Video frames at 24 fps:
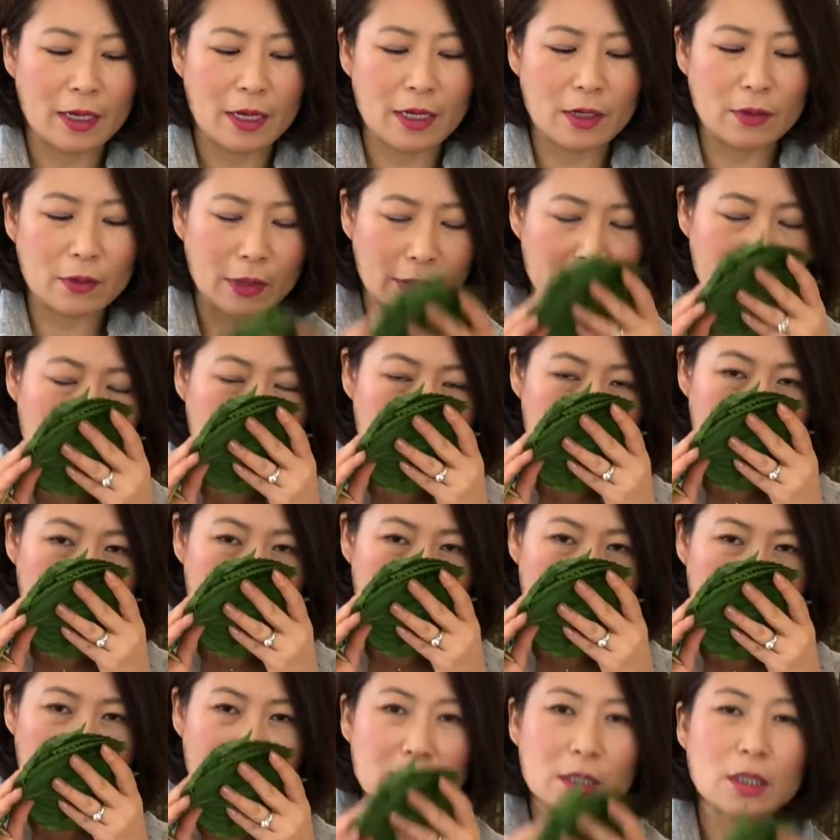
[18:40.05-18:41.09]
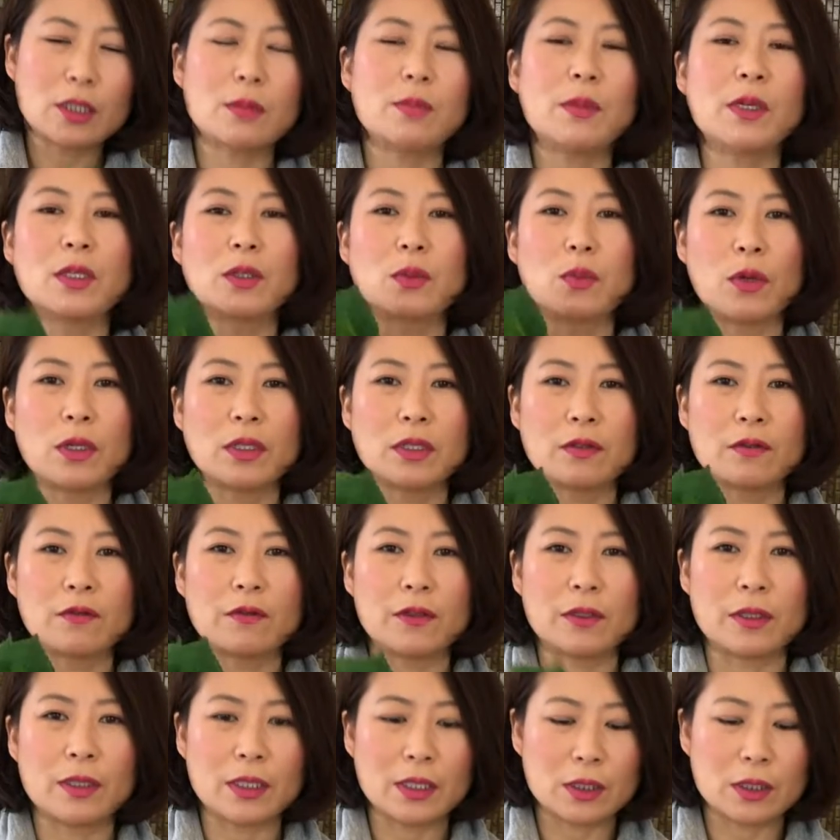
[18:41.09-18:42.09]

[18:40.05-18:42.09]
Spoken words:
Anyway, this smells wonderful.